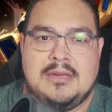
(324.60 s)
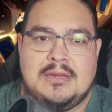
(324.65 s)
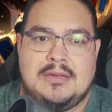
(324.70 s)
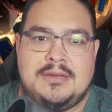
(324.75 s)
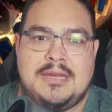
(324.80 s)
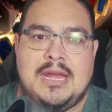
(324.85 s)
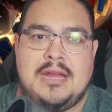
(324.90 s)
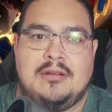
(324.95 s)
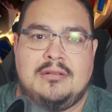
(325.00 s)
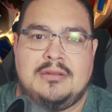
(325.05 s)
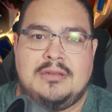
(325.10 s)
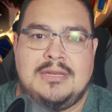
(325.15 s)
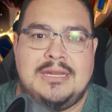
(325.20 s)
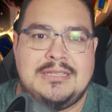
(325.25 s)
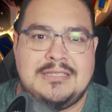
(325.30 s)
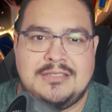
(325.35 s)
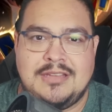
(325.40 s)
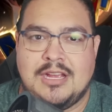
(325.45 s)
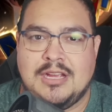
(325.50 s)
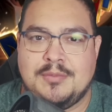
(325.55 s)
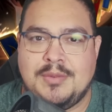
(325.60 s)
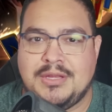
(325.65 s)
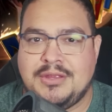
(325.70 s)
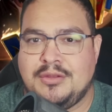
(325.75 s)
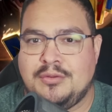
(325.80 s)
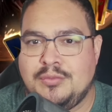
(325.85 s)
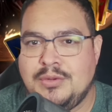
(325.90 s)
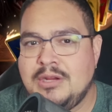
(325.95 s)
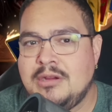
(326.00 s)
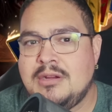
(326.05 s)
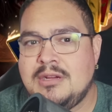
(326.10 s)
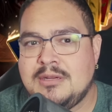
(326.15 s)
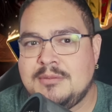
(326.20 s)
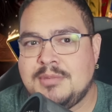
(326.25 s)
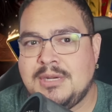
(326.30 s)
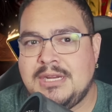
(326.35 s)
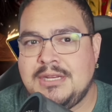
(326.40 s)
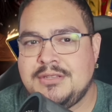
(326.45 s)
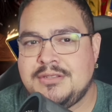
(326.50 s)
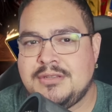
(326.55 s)
Now, let's talk about the real
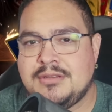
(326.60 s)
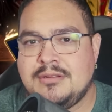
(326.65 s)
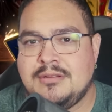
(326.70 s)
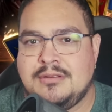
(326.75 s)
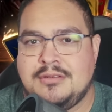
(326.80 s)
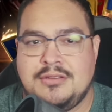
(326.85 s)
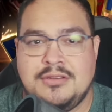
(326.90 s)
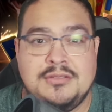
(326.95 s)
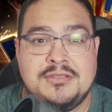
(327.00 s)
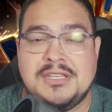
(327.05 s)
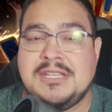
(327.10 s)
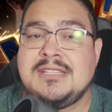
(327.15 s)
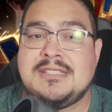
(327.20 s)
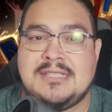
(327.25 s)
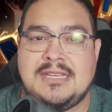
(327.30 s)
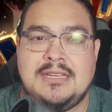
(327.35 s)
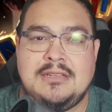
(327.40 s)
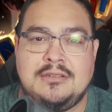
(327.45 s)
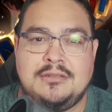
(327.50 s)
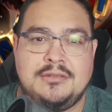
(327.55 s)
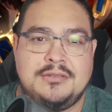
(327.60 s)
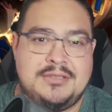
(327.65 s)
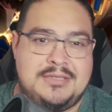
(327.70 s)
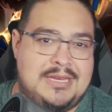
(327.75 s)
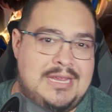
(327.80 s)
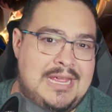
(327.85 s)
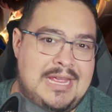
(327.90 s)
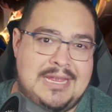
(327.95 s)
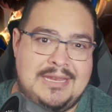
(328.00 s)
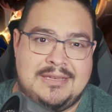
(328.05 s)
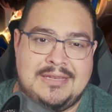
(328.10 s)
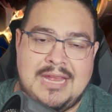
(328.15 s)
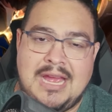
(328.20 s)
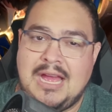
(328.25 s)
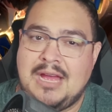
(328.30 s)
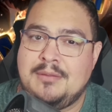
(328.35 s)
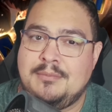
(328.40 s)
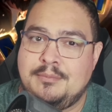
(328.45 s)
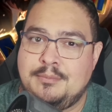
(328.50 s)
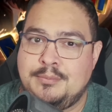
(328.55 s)
upgrades, using singles and
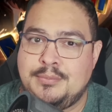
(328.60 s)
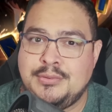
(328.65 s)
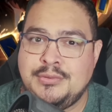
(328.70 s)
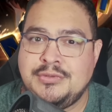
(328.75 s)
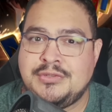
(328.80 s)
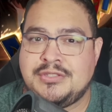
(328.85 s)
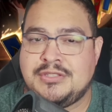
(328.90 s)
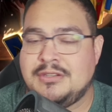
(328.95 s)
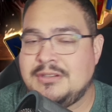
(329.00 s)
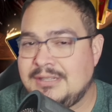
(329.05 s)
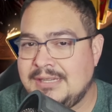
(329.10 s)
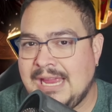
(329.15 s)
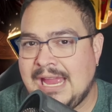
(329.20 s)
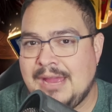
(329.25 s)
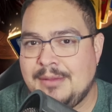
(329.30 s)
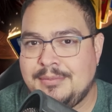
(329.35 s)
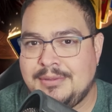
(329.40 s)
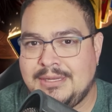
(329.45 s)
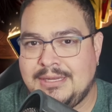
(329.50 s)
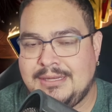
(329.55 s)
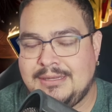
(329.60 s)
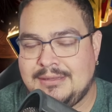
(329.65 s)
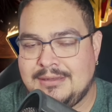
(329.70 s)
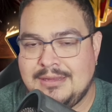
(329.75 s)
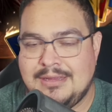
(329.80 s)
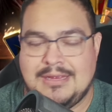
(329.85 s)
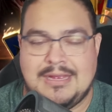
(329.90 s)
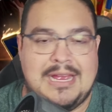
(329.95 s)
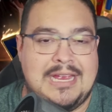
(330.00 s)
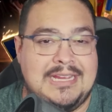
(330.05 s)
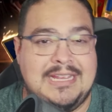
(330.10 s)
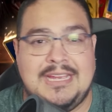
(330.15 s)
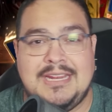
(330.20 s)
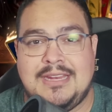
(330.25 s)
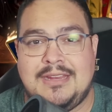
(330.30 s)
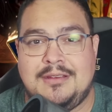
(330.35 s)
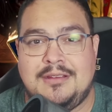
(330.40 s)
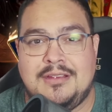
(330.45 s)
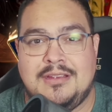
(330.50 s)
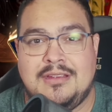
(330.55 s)
not booster gambling. I get
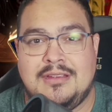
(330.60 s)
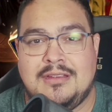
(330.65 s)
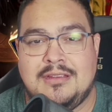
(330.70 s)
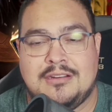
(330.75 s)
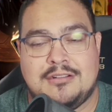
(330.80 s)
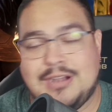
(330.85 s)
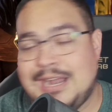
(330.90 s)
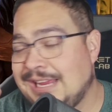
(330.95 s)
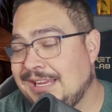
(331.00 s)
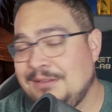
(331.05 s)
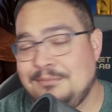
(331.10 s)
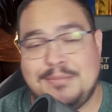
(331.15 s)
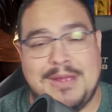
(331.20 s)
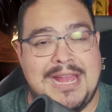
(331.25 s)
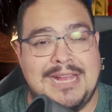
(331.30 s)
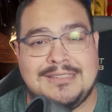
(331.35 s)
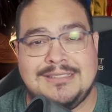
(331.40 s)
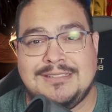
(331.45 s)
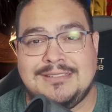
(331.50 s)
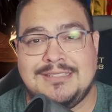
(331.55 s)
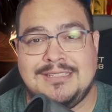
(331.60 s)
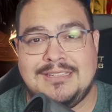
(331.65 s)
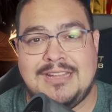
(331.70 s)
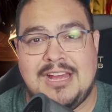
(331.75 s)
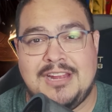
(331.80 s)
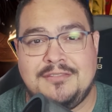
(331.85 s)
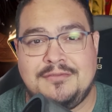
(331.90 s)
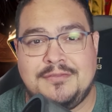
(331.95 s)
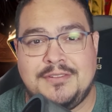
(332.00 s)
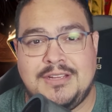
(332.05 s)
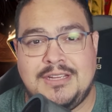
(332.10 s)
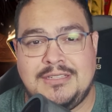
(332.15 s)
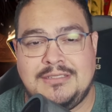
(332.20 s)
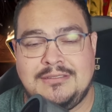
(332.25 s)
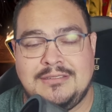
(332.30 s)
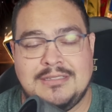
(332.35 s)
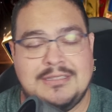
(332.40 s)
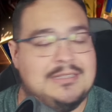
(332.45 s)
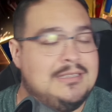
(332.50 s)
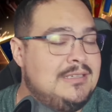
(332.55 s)
it. Cracking packs is a lot of fun.
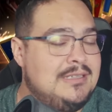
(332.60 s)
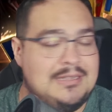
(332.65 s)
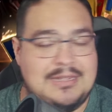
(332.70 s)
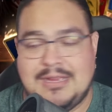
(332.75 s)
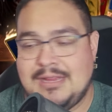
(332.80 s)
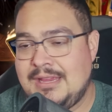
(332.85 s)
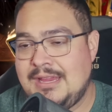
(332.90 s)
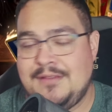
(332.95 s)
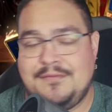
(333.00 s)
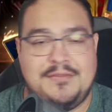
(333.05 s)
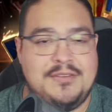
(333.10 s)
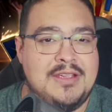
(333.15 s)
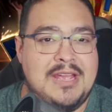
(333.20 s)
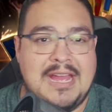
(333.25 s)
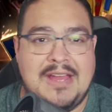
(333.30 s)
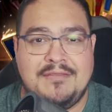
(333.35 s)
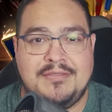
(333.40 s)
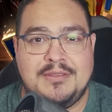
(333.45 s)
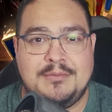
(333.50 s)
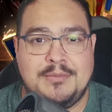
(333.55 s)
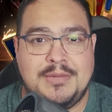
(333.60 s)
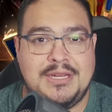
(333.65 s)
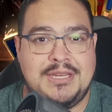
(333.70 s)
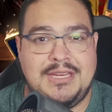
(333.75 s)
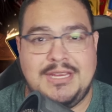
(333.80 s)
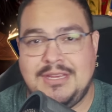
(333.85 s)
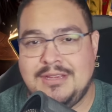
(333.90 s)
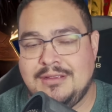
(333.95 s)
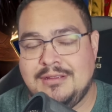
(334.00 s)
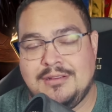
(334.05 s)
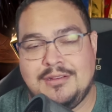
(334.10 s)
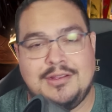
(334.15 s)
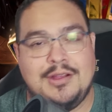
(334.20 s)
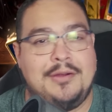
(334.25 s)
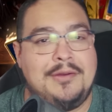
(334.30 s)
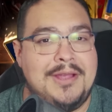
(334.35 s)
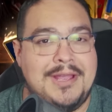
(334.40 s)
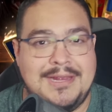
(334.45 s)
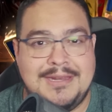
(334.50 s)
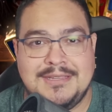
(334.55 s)
If you have the money, go
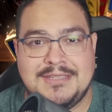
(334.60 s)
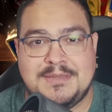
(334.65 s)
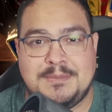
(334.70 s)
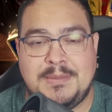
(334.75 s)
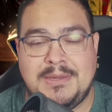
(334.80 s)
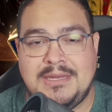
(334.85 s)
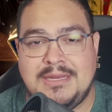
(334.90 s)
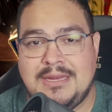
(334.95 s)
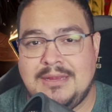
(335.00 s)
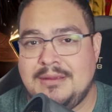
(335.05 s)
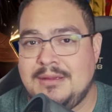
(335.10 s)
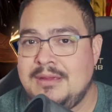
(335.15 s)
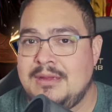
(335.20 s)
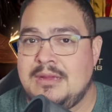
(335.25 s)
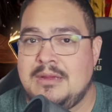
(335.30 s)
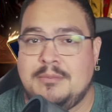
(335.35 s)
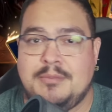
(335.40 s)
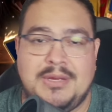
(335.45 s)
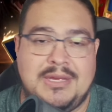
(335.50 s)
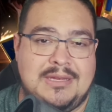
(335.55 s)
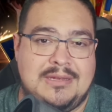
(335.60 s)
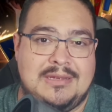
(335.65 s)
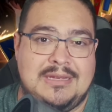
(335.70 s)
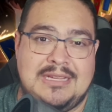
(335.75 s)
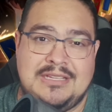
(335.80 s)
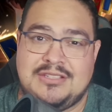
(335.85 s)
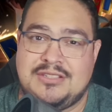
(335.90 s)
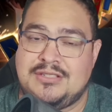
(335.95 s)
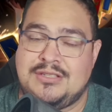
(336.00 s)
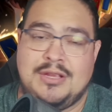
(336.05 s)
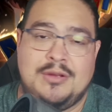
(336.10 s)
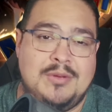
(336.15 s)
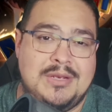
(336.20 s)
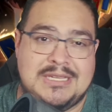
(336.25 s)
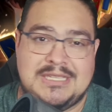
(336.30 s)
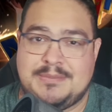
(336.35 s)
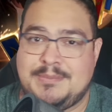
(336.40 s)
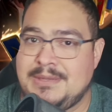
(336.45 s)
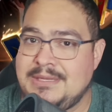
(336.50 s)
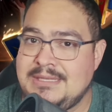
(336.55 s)
ahead and spend it, but it's so
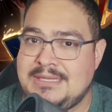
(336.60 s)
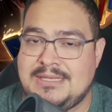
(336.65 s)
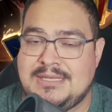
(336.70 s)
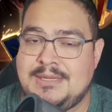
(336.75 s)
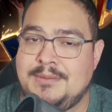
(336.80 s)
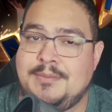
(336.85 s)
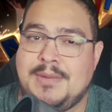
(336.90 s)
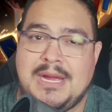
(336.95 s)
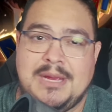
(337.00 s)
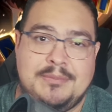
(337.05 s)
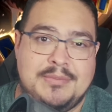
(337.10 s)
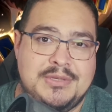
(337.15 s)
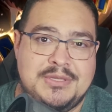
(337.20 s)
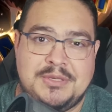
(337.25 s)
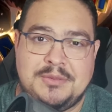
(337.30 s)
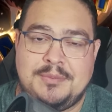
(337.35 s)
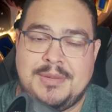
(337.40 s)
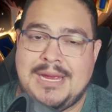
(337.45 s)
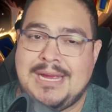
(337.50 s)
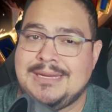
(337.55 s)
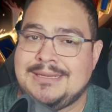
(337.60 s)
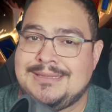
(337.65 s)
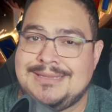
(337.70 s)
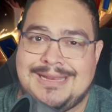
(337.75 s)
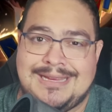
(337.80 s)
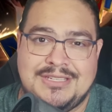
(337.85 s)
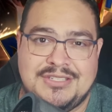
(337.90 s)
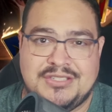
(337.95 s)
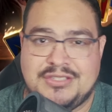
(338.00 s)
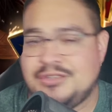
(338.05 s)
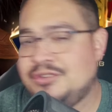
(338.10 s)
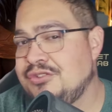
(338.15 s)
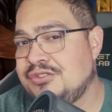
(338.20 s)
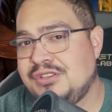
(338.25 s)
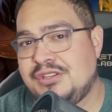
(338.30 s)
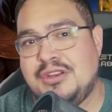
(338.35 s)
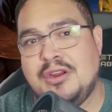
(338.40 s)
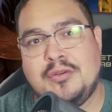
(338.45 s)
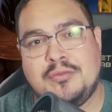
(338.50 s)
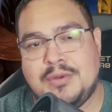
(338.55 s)
expensive to buy booster packs that I just
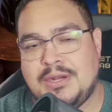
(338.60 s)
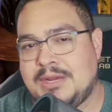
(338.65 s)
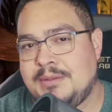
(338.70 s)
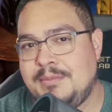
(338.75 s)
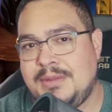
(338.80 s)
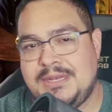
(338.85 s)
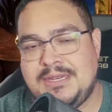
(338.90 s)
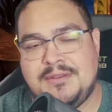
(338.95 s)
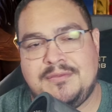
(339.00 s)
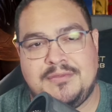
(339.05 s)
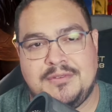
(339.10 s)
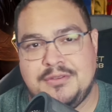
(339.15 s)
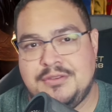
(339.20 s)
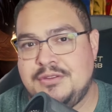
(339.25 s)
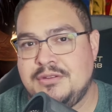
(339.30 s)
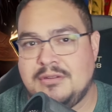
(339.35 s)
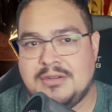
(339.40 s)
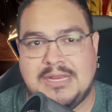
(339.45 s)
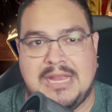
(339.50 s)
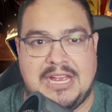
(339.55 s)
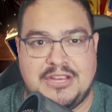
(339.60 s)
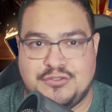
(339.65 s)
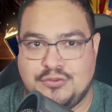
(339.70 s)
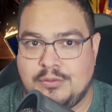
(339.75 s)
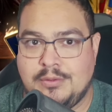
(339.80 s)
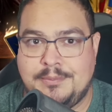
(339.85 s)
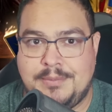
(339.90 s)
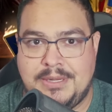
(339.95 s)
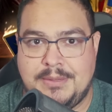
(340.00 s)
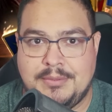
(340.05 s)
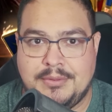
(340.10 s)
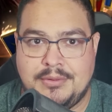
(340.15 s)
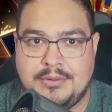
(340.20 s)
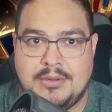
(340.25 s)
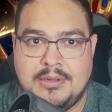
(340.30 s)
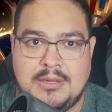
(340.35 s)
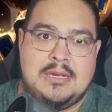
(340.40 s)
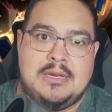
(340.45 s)
usually don't recommend it for new or casual people.